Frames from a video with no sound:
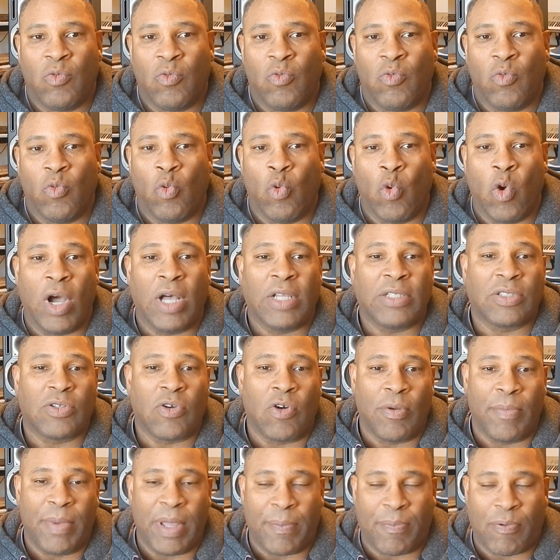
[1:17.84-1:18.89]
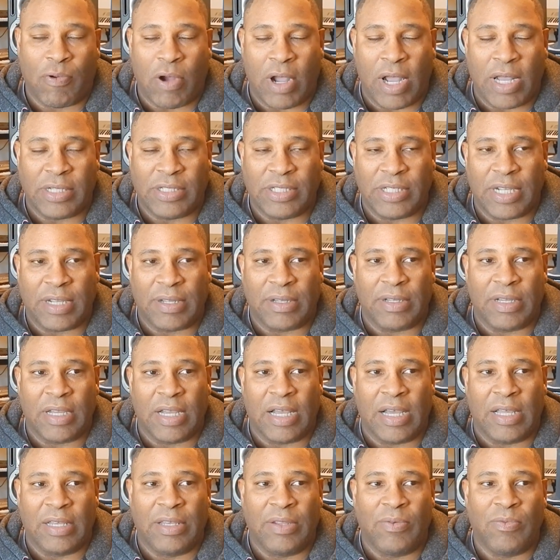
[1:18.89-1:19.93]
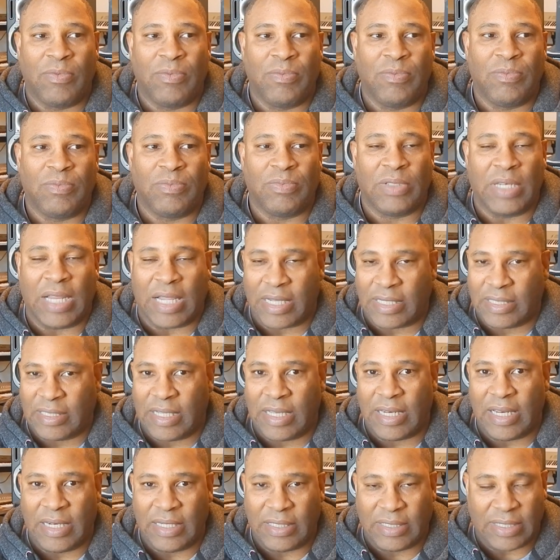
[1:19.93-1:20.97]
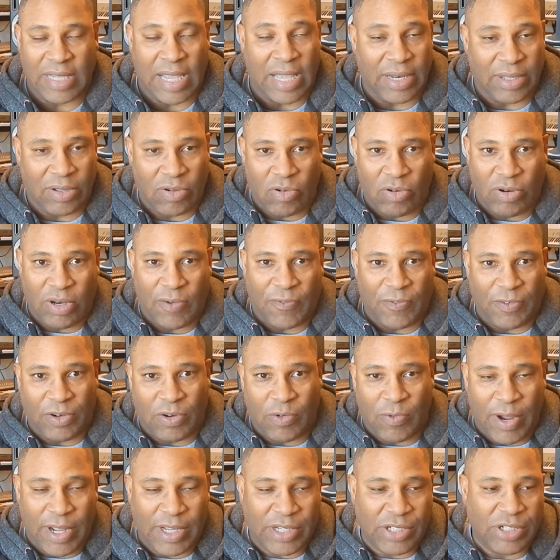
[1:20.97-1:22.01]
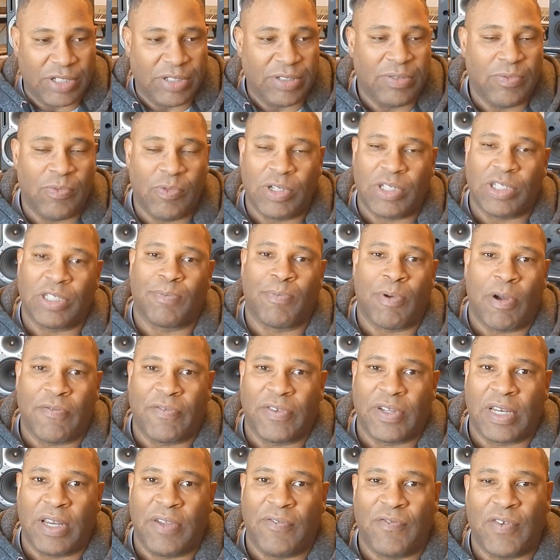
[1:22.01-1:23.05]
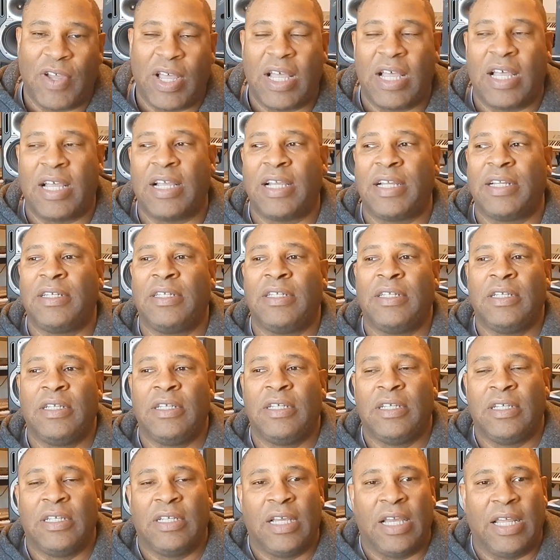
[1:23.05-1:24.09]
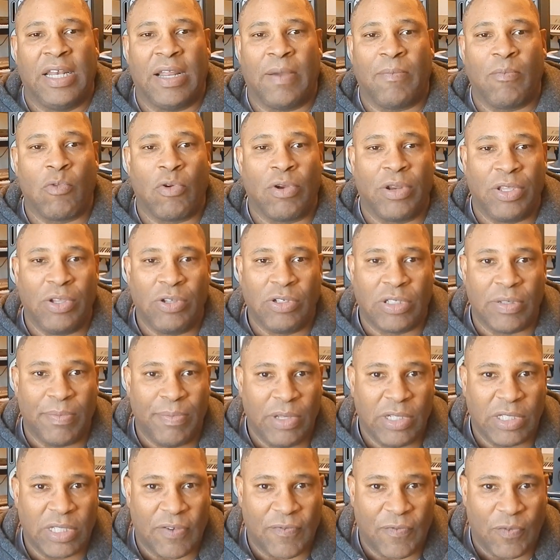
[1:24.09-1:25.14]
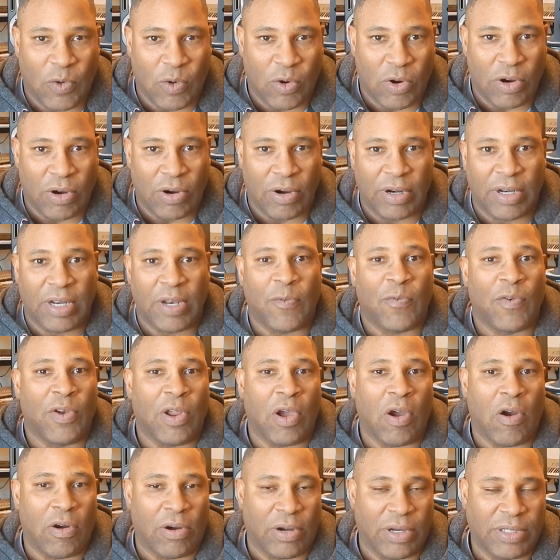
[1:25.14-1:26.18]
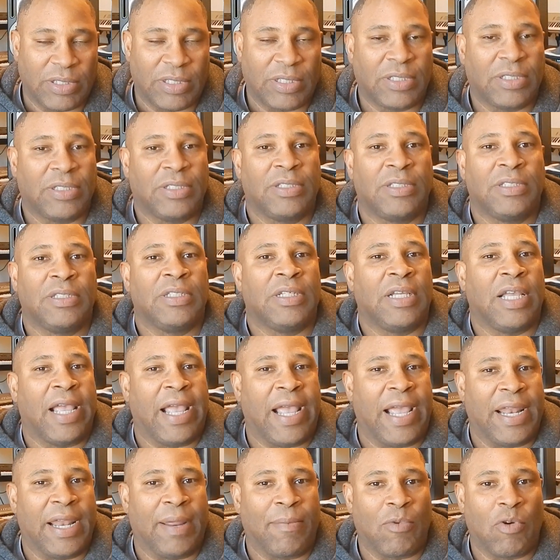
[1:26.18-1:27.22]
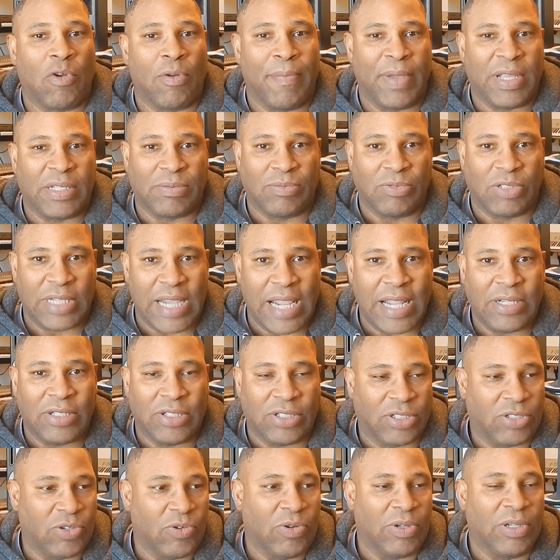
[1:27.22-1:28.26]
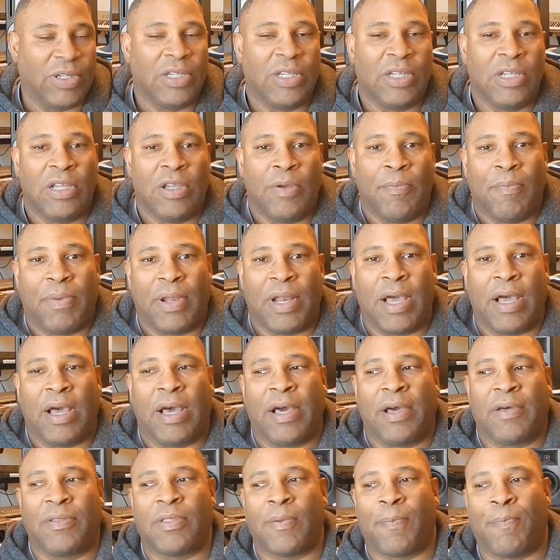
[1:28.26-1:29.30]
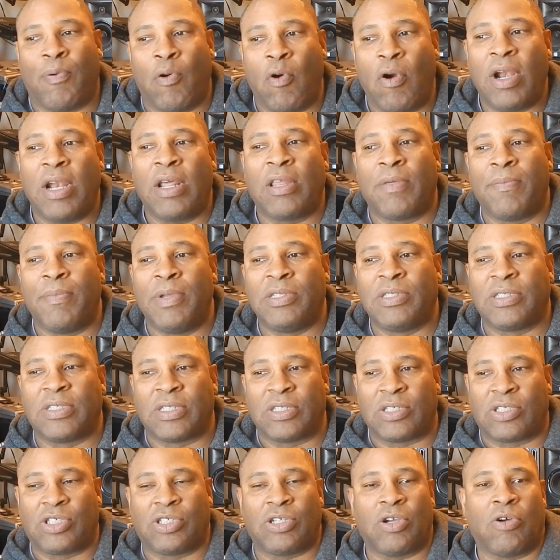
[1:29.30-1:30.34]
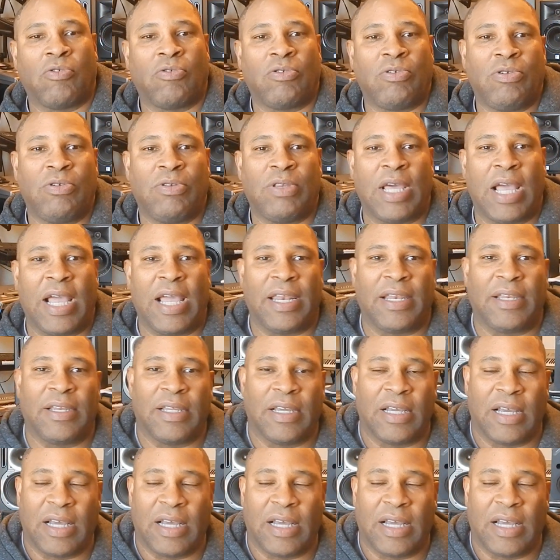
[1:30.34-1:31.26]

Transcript: was going to be a project. Then, like I said, they decided to go a different direction, which is perfectly fine. And I'm going to use the music for different artists, and I'm going to make some changes to it. But the point of the music is to show you that